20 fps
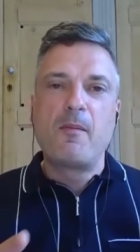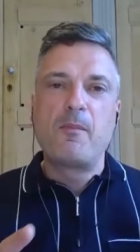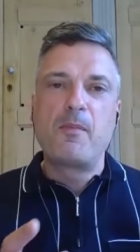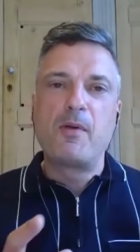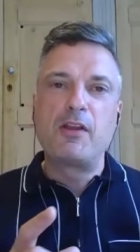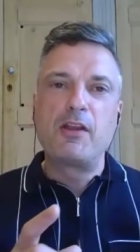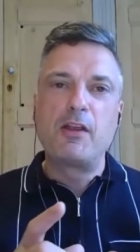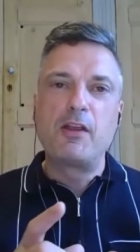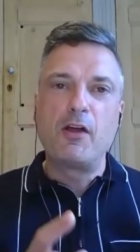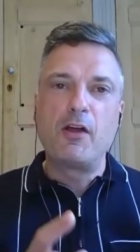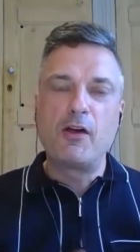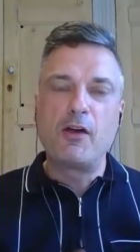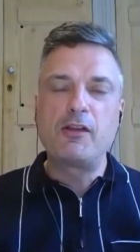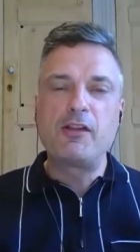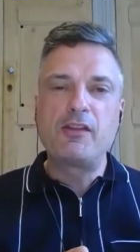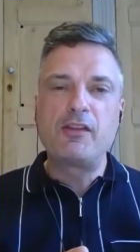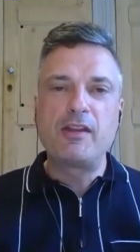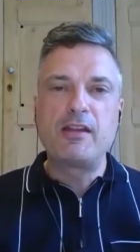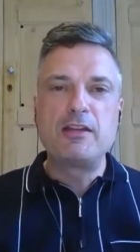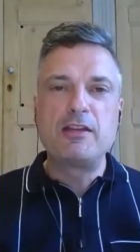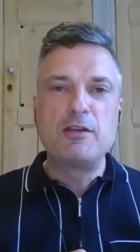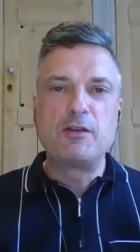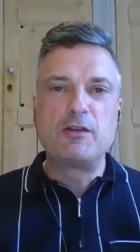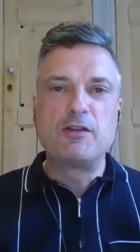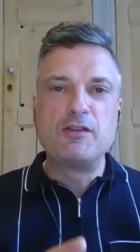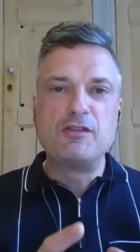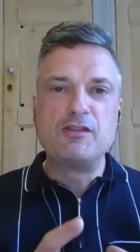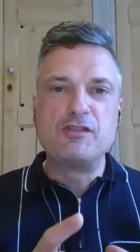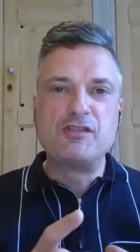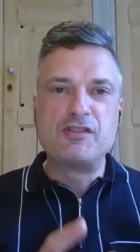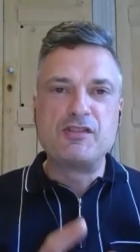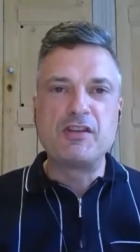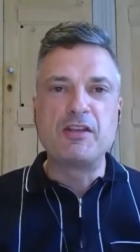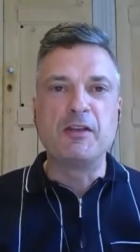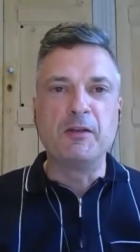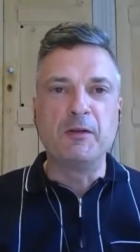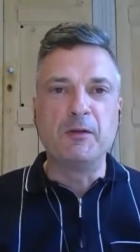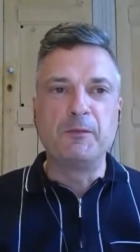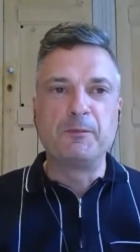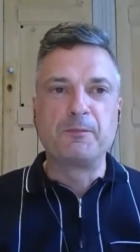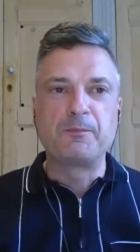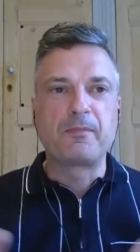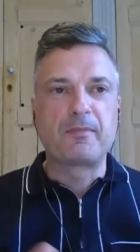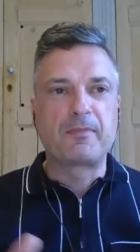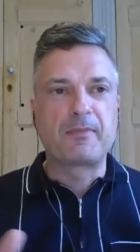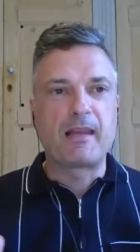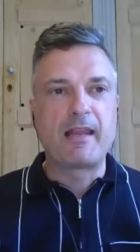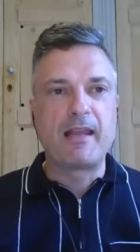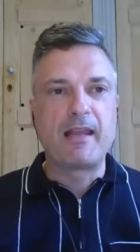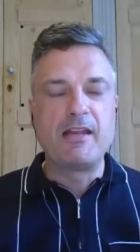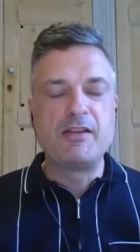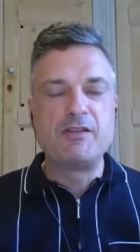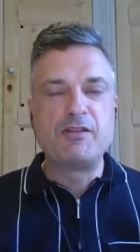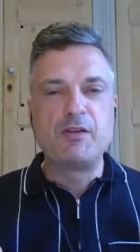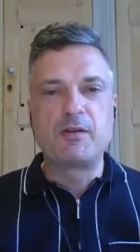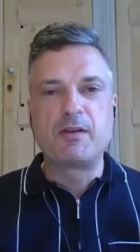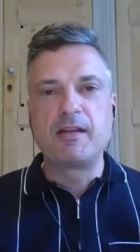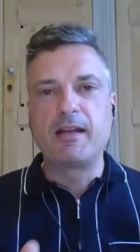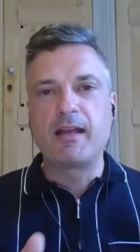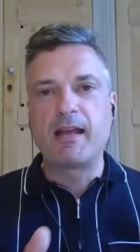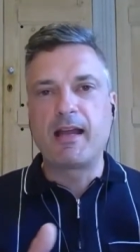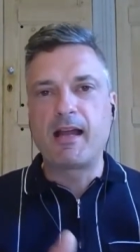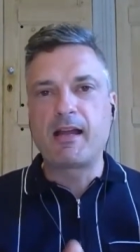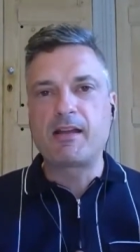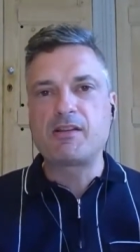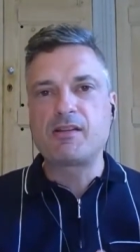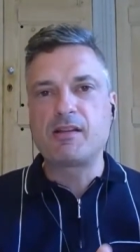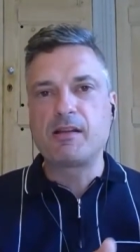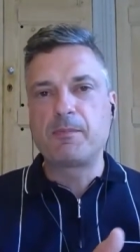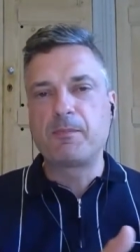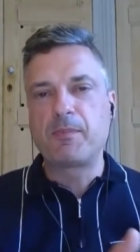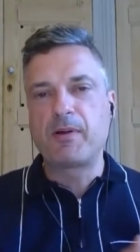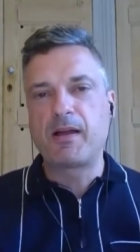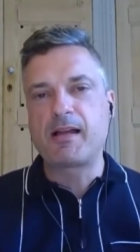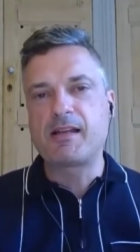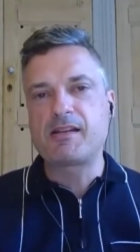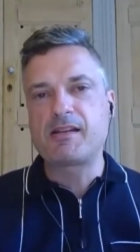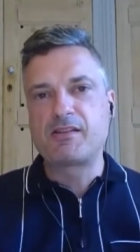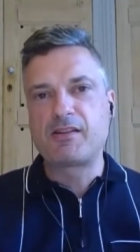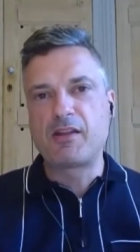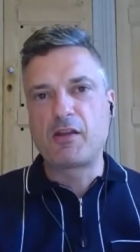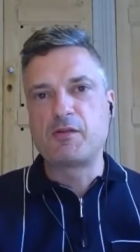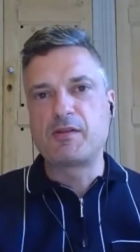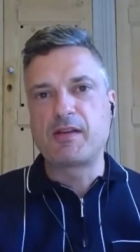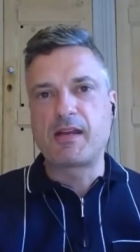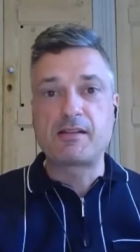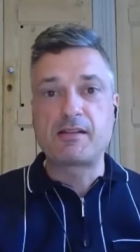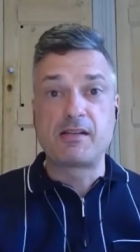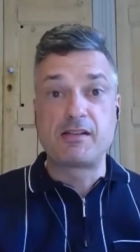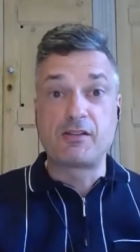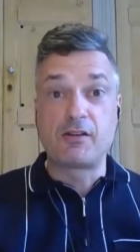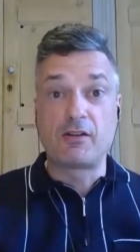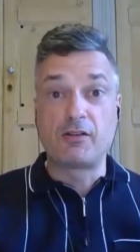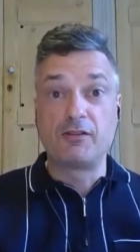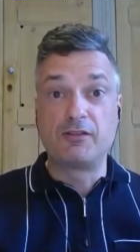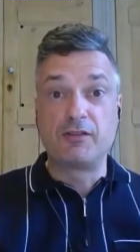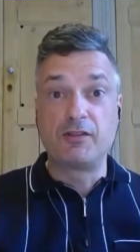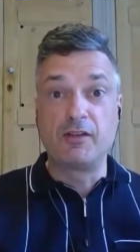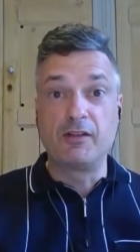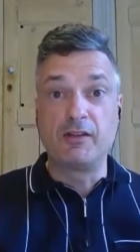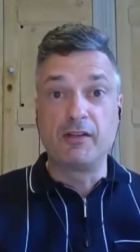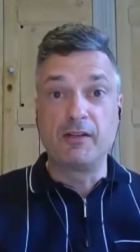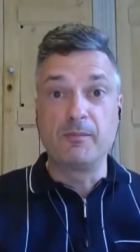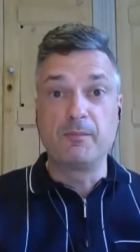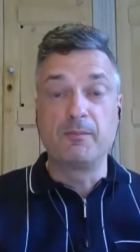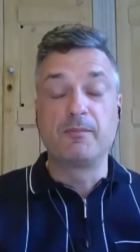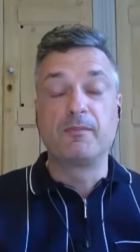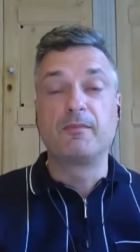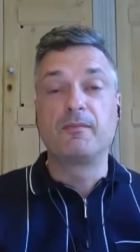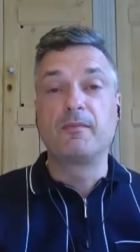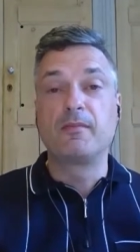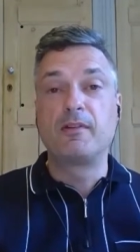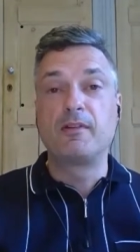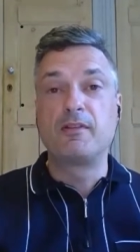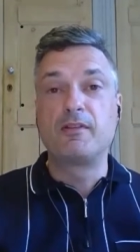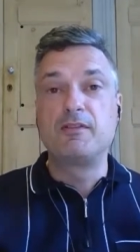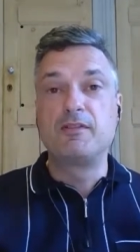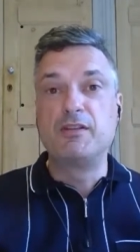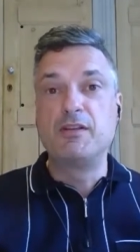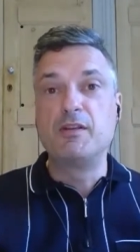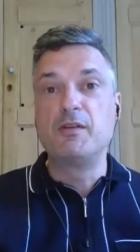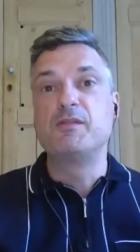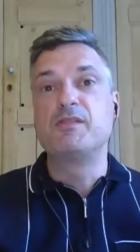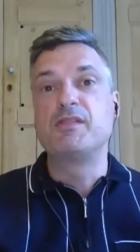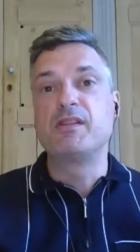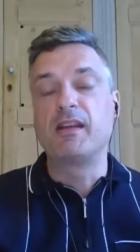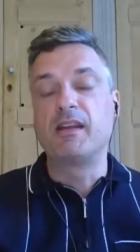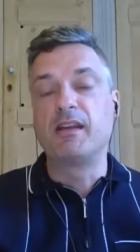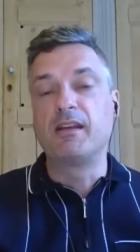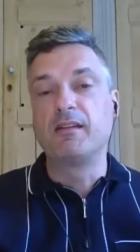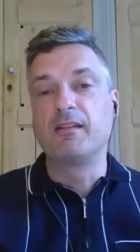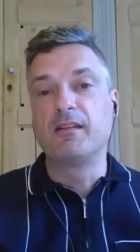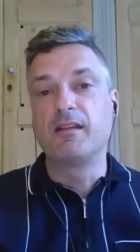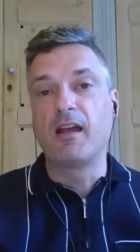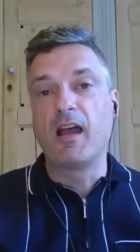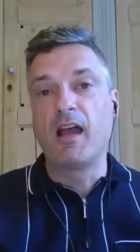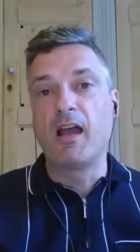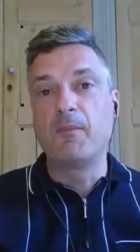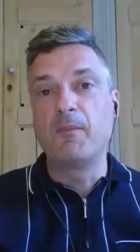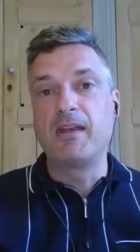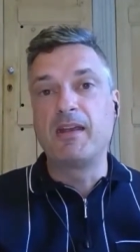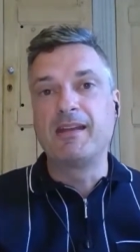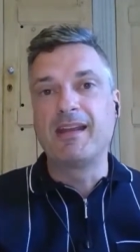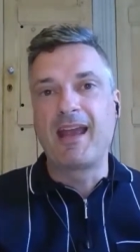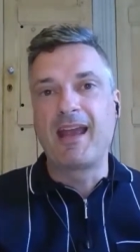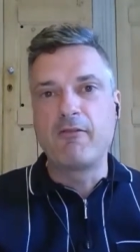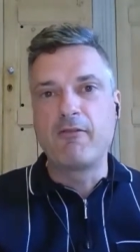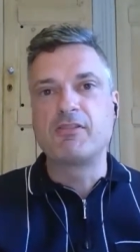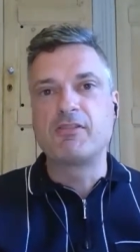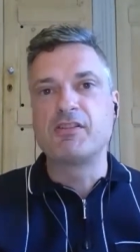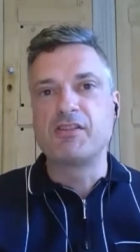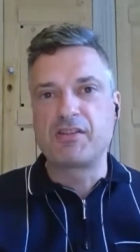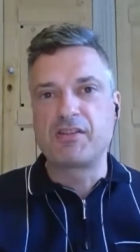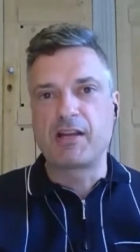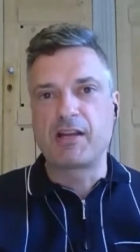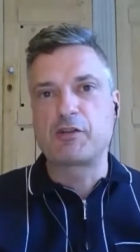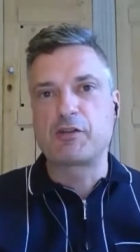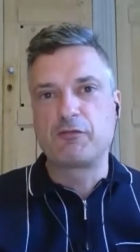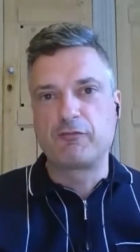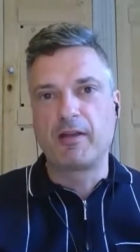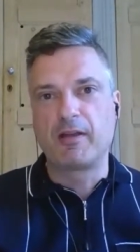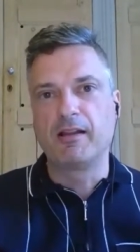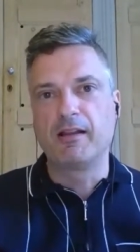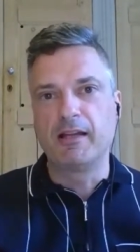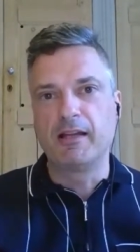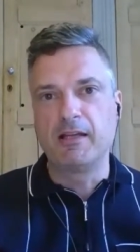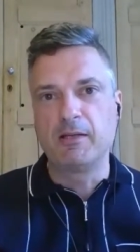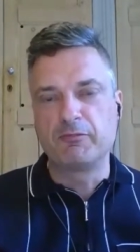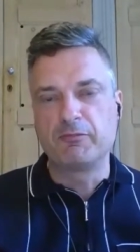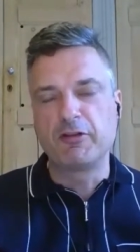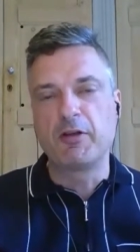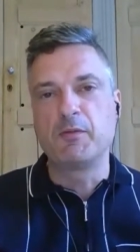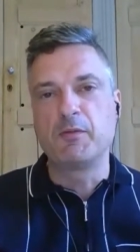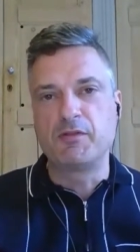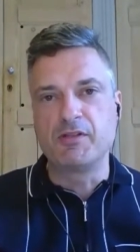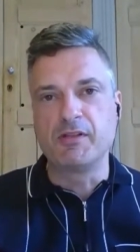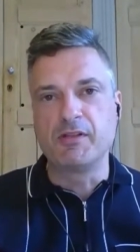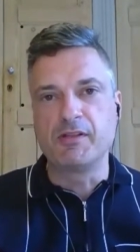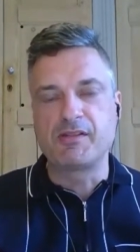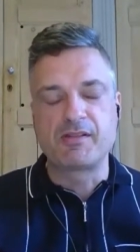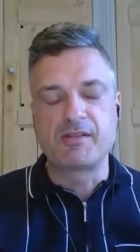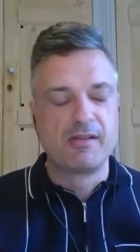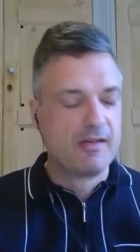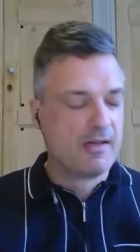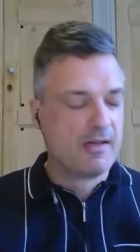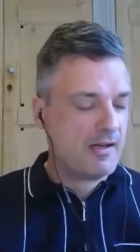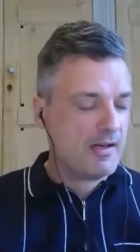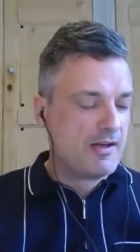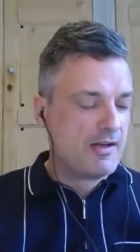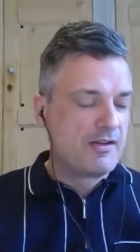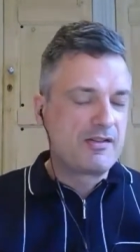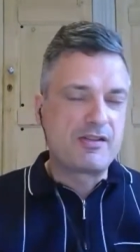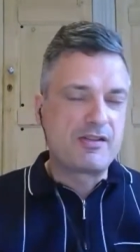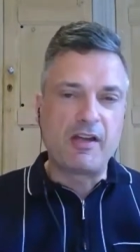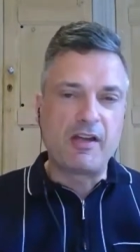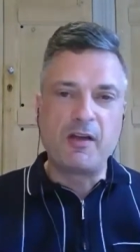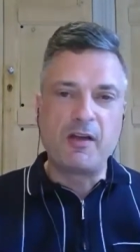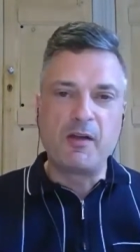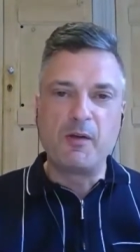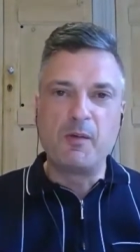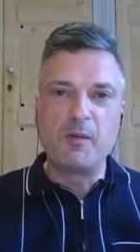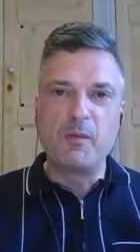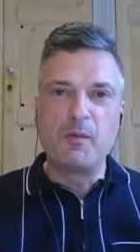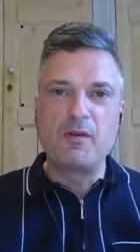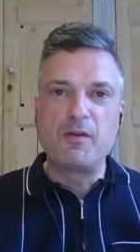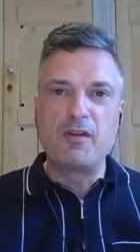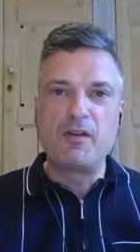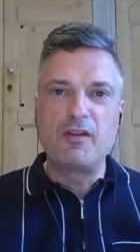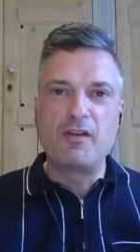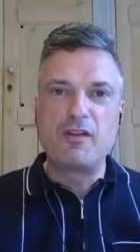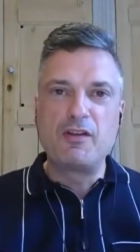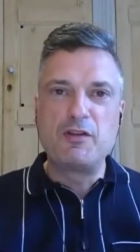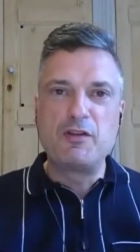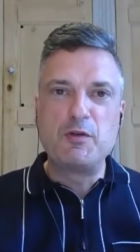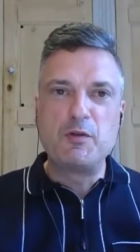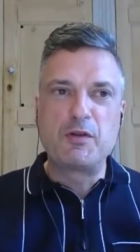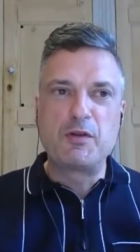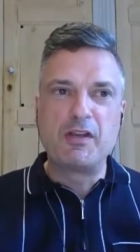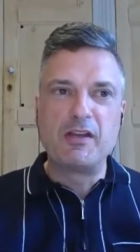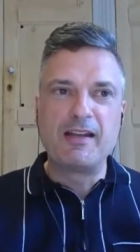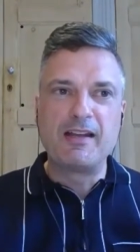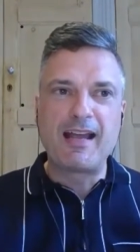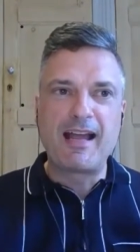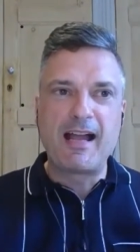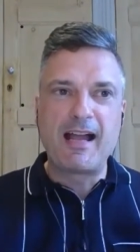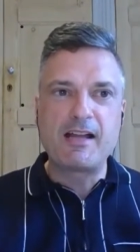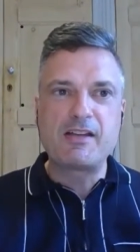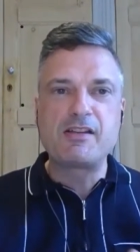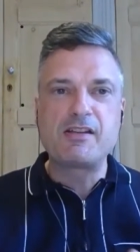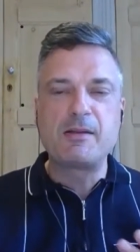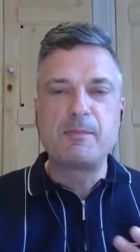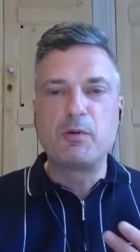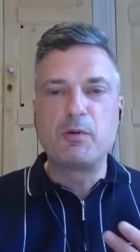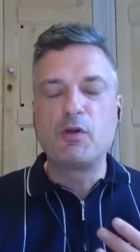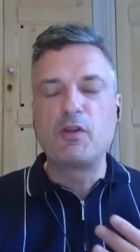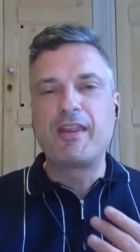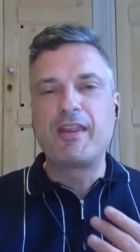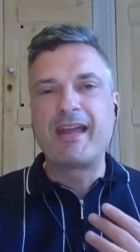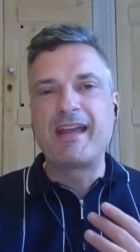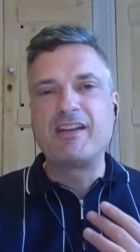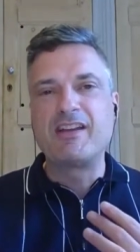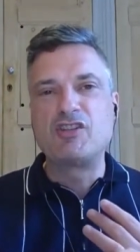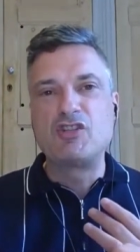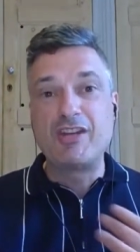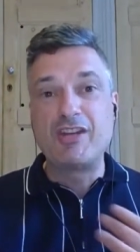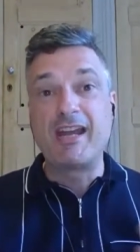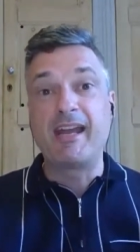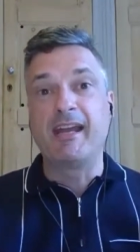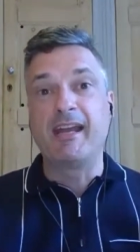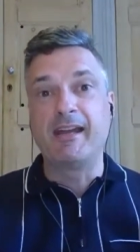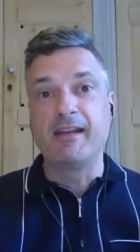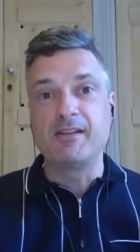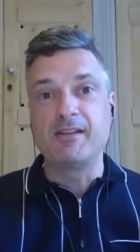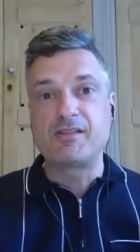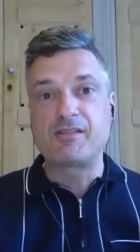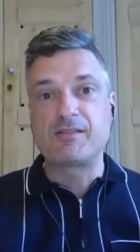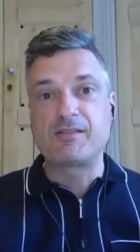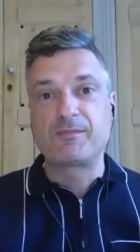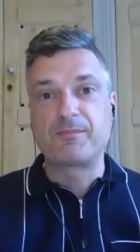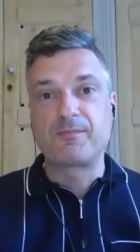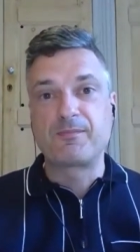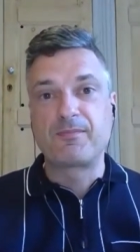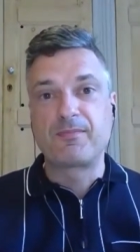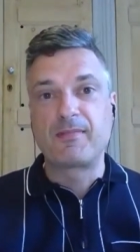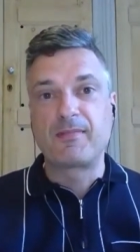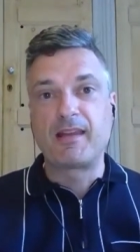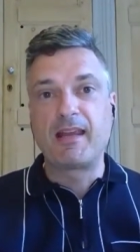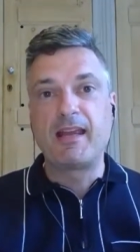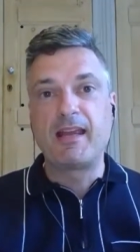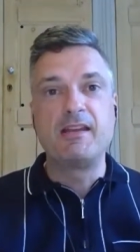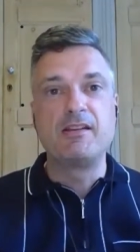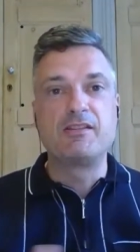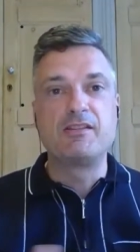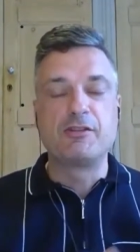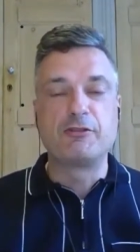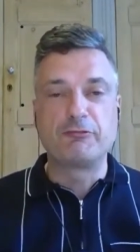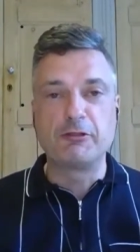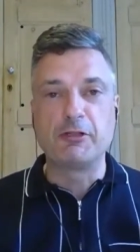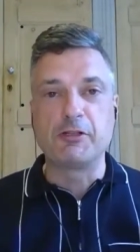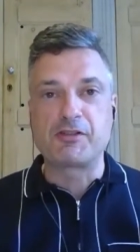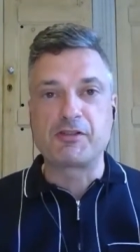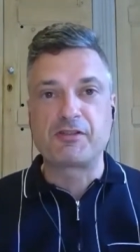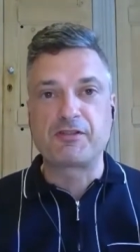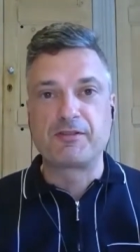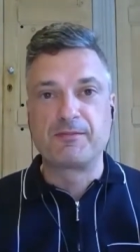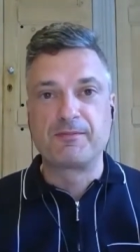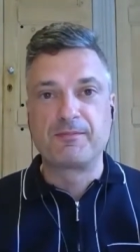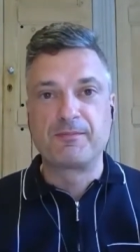But the other thing you can do is you can actually pass those assets on to them using um, inheritance tax friendly approaches. So you can actually put their shares into trust.